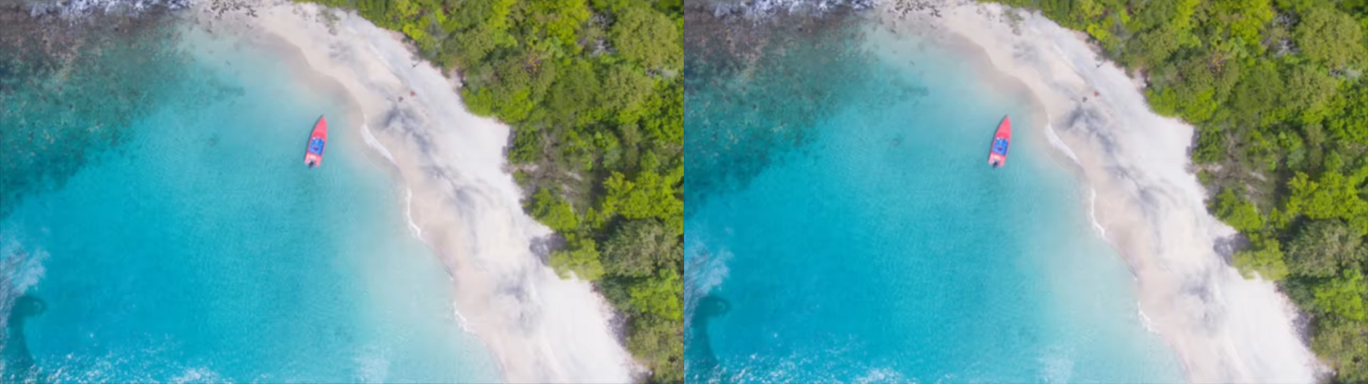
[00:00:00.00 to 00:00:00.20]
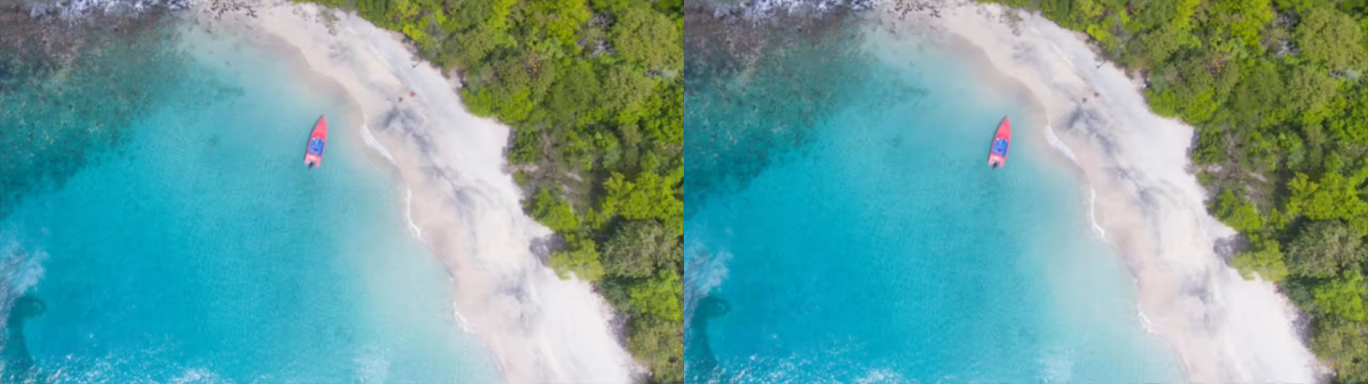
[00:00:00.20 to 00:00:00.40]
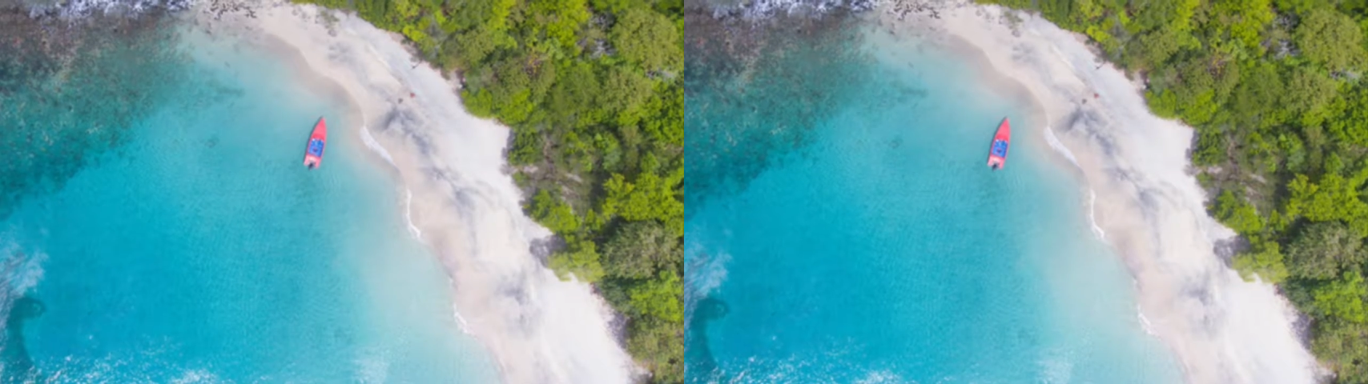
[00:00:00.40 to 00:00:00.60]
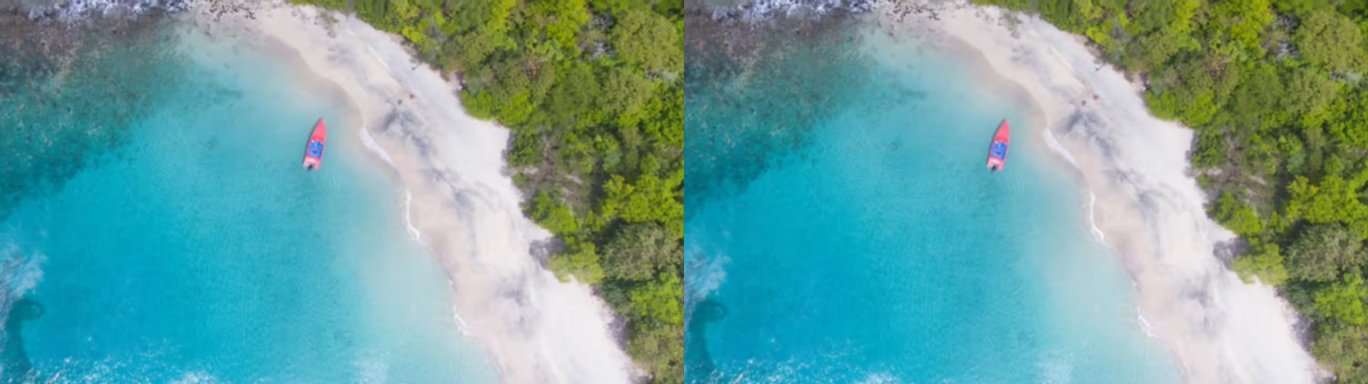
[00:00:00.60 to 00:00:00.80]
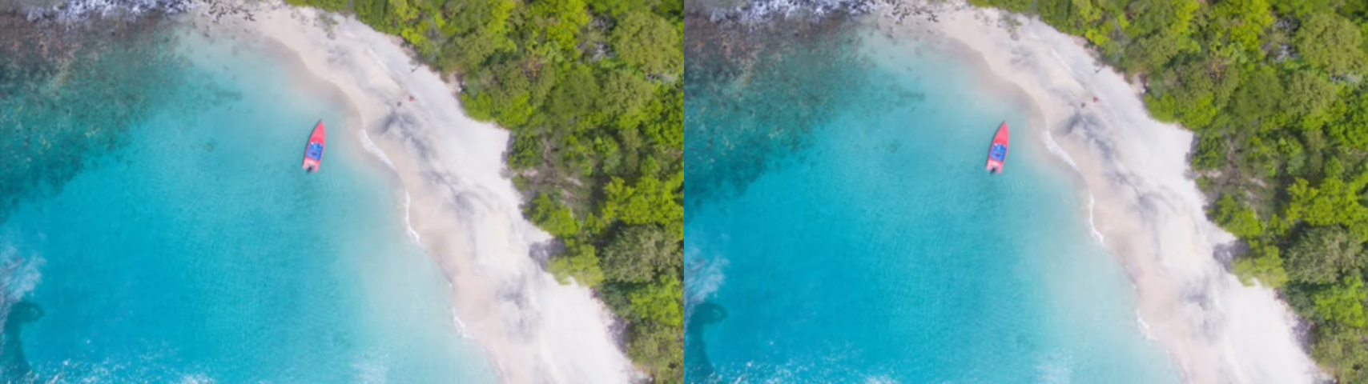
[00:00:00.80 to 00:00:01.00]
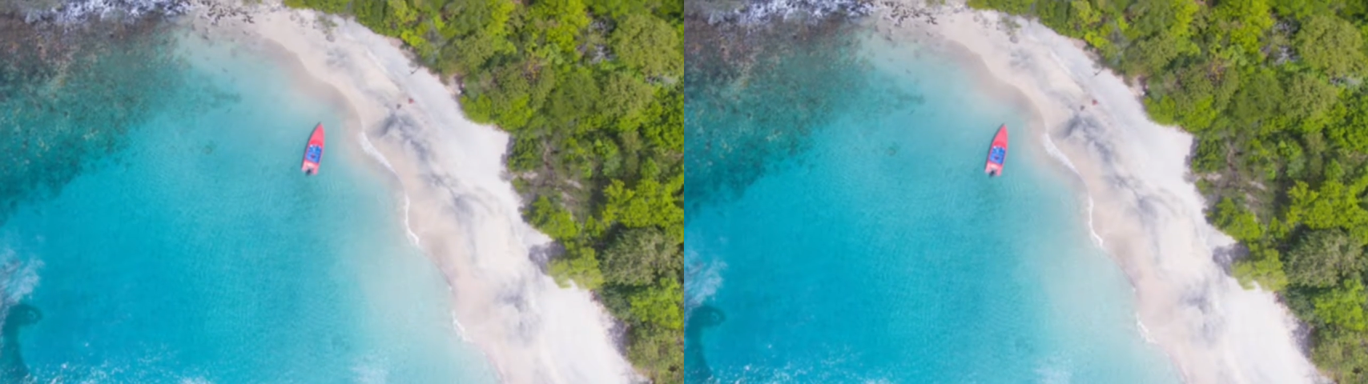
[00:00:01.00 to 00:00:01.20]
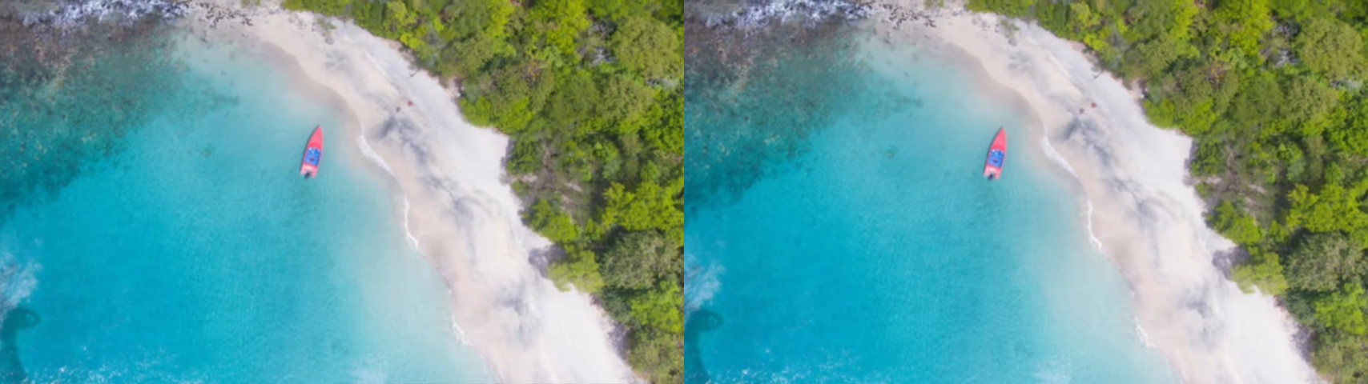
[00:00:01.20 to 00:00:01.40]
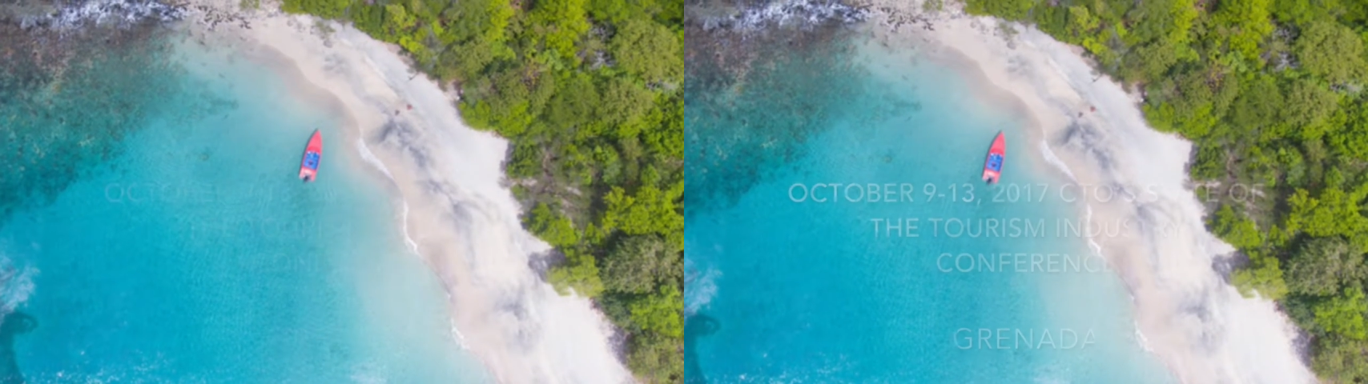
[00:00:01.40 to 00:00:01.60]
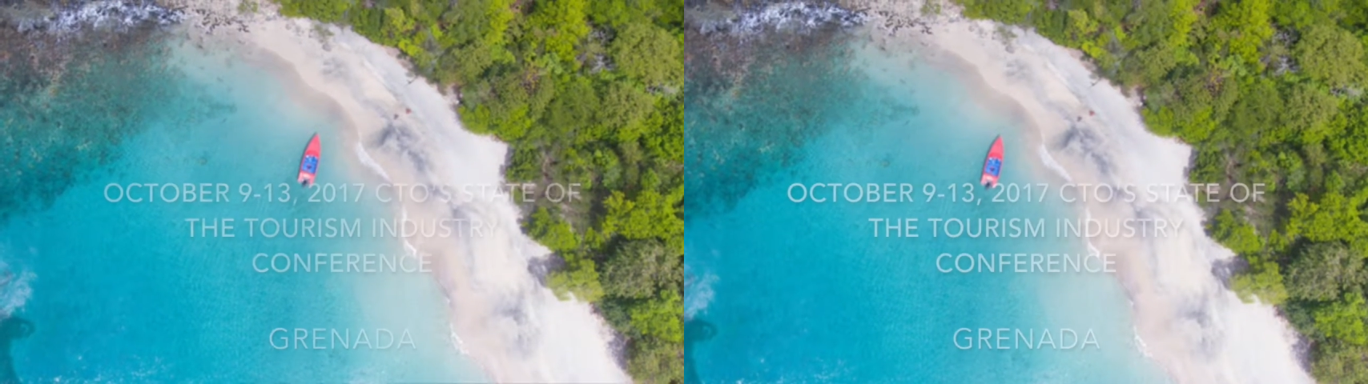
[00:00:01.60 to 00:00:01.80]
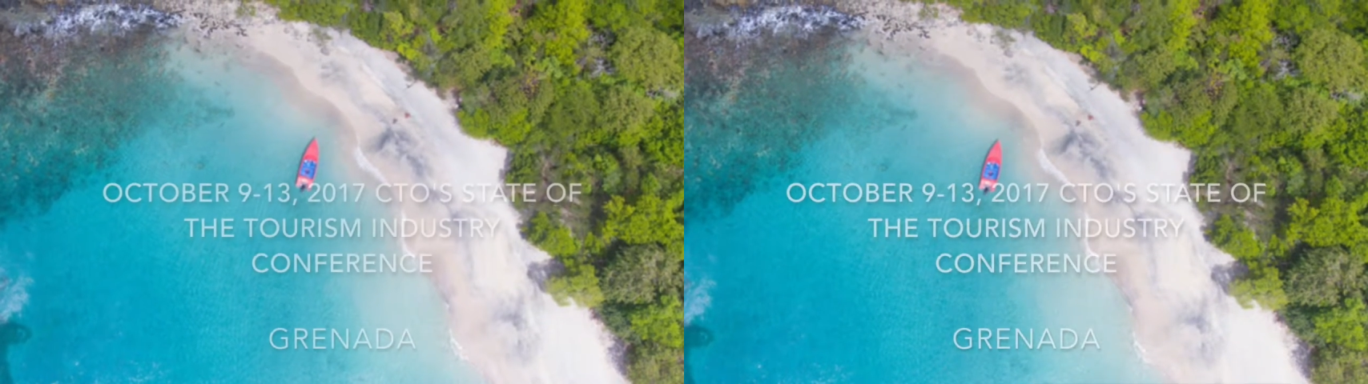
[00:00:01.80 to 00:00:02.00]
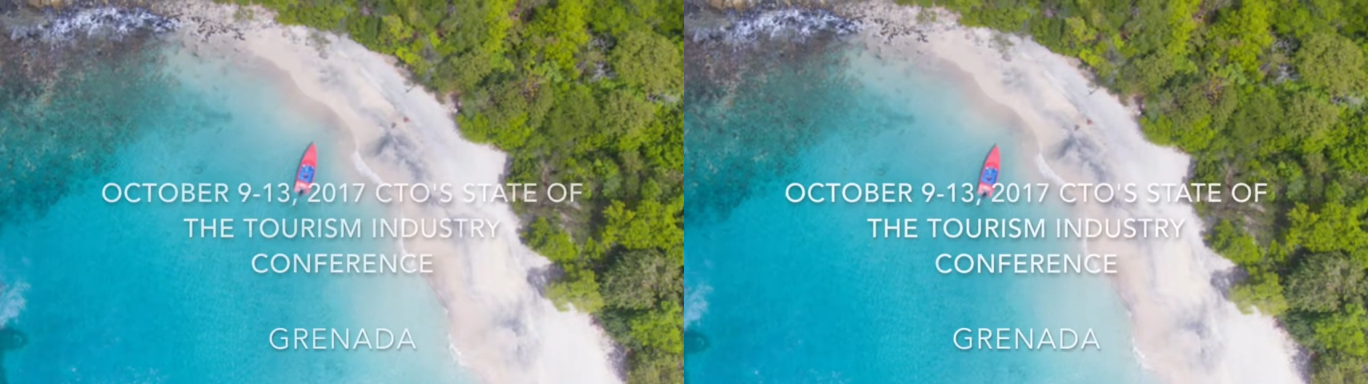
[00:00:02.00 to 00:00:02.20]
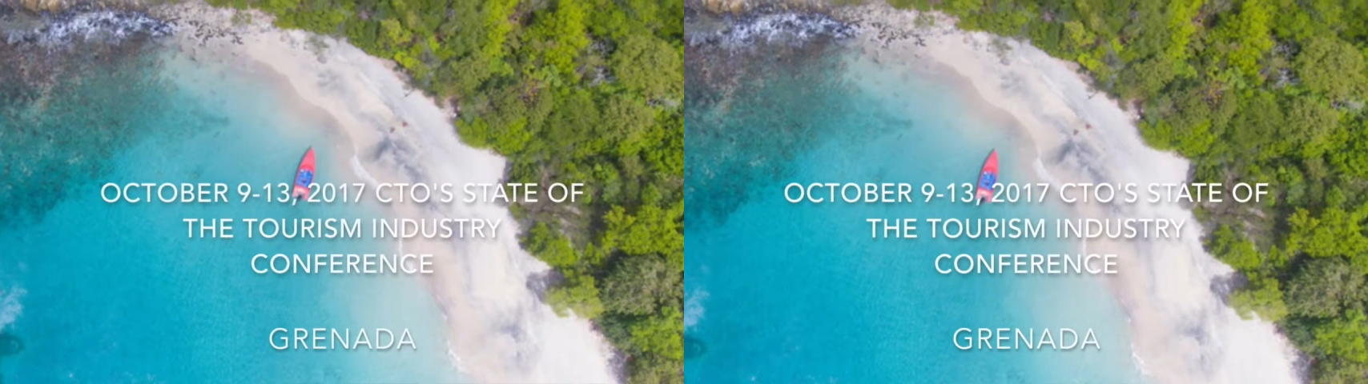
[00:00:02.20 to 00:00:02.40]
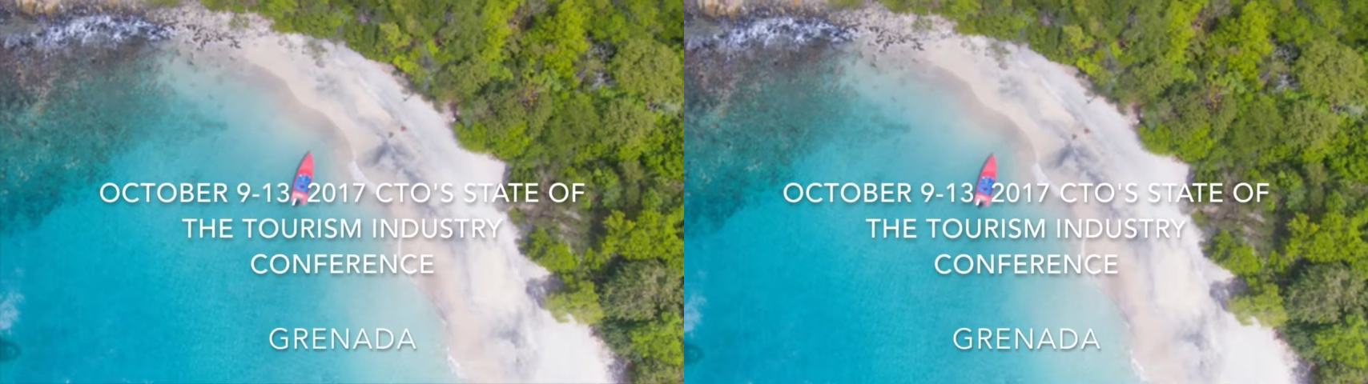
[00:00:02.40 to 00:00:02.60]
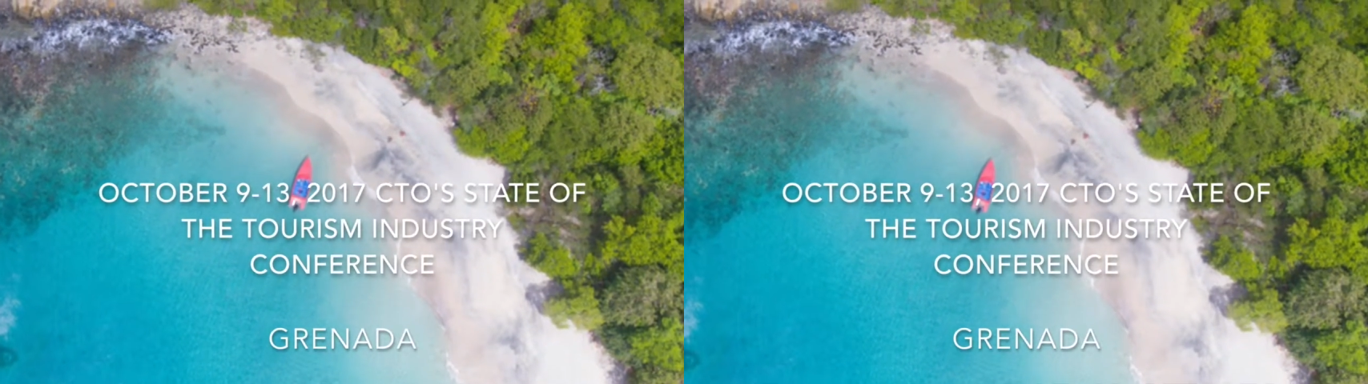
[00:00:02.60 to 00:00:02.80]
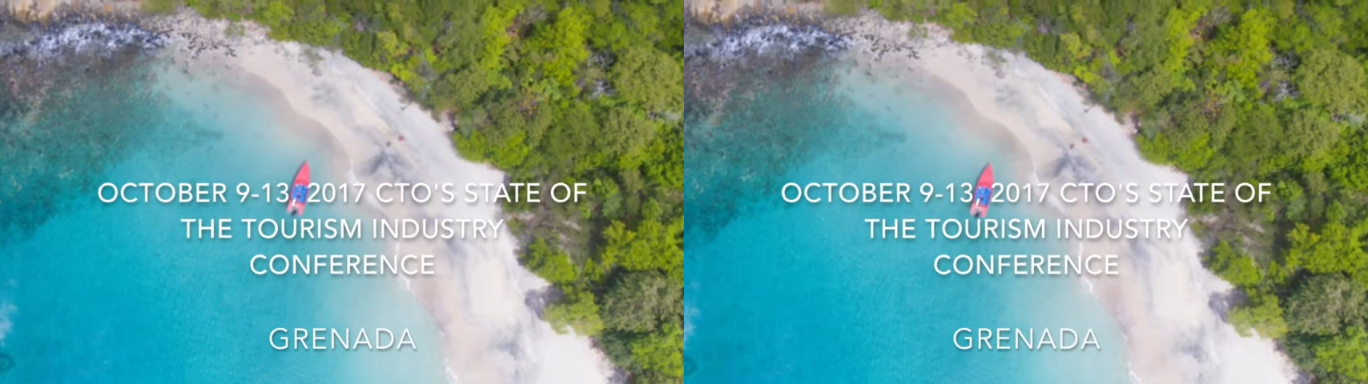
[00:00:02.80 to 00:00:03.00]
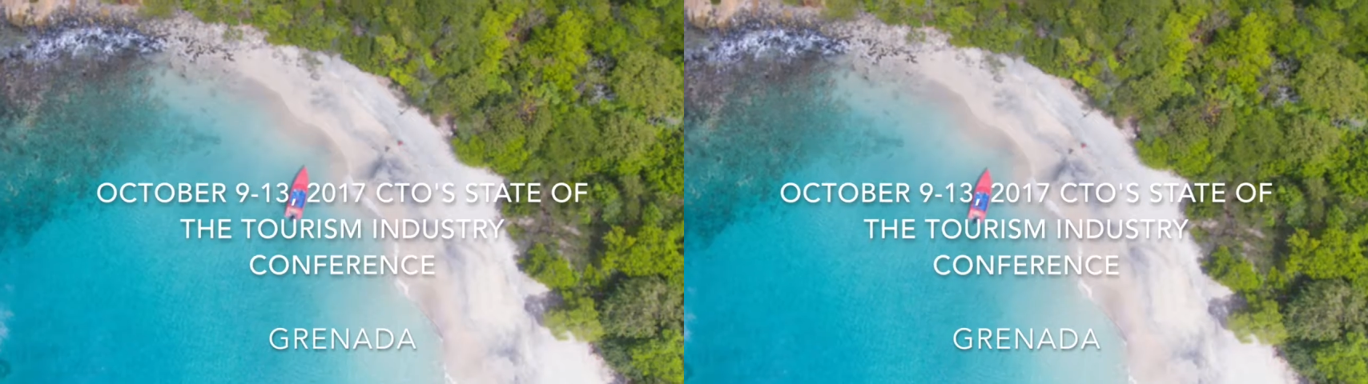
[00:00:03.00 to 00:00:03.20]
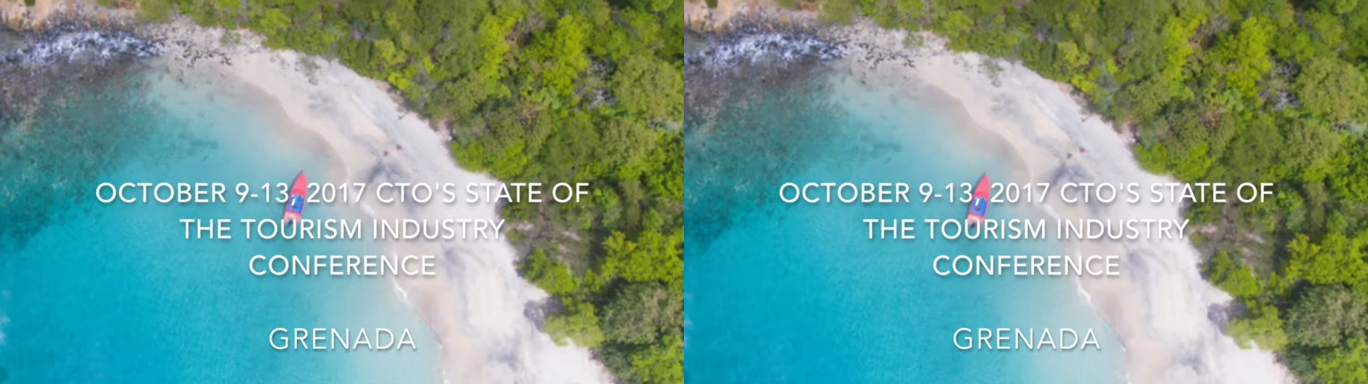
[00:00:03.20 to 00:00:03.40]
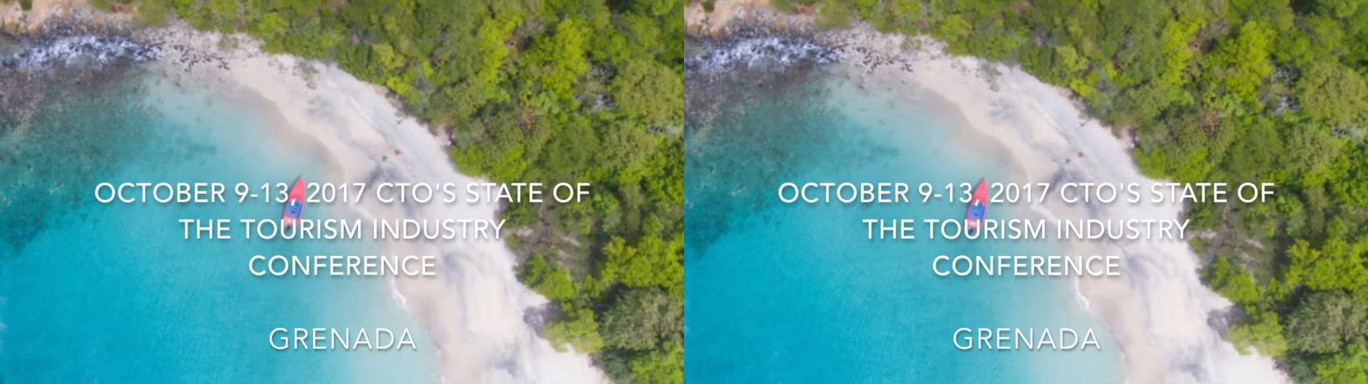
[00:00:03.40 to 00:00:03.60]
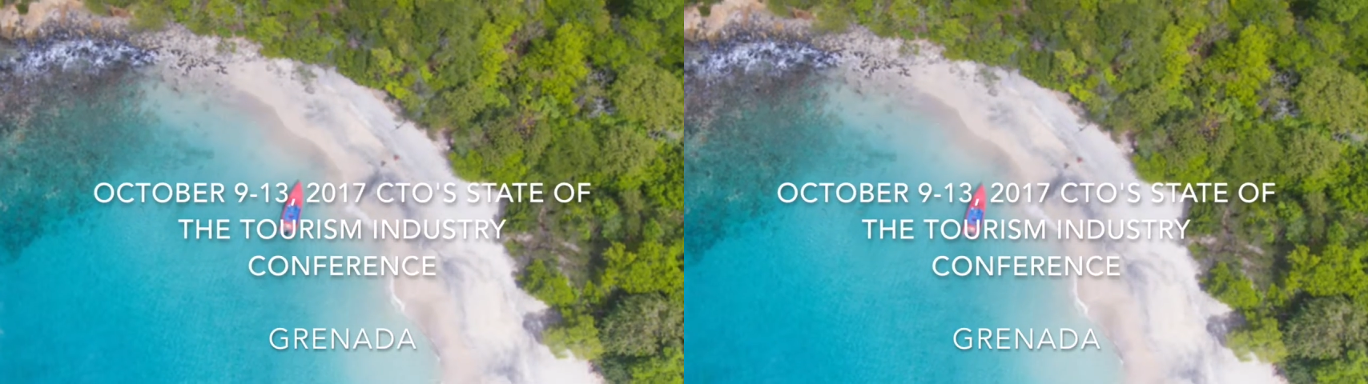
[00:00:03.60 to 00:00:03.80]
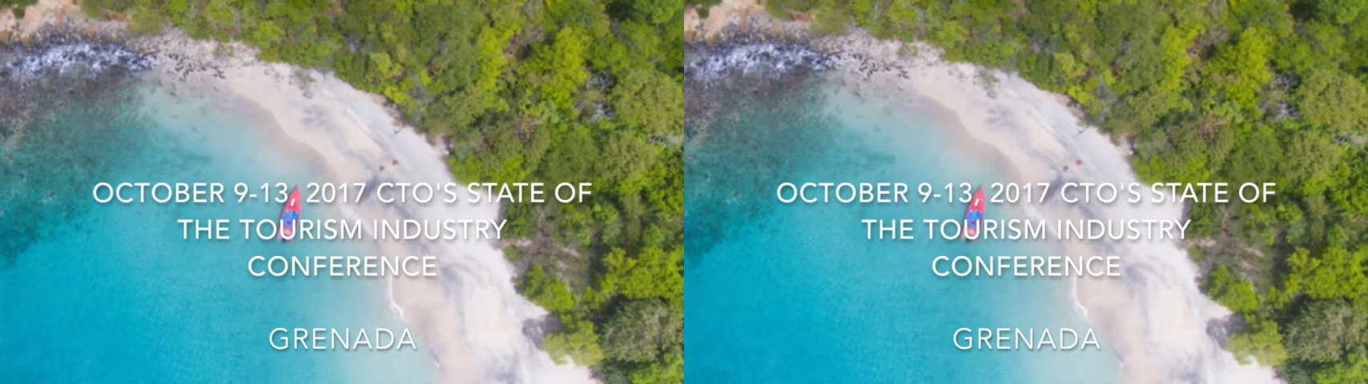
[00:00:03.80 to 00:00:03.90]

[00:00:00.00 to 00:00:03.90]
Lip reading: No face is visible, so there are no lips to read.